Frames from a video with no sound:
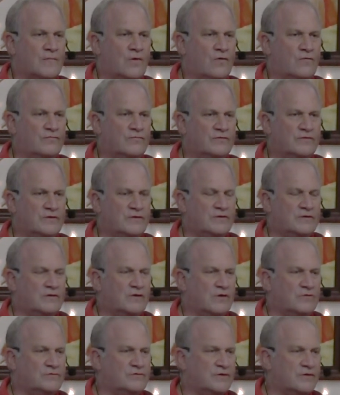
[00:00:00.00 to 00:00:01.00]
overly
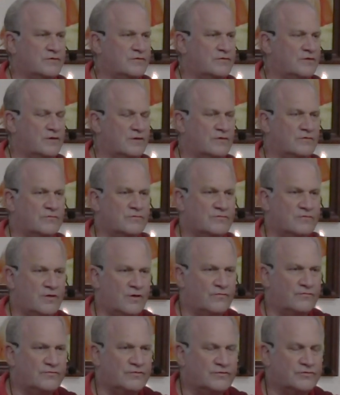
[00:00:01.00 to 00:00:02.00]
egotistic or
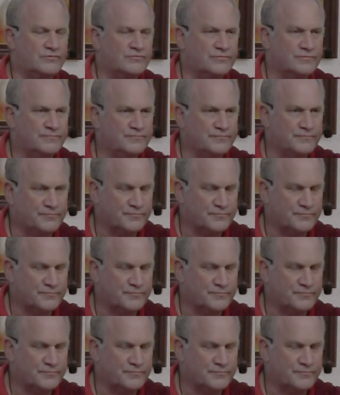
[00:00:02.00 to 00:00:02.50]
selfish?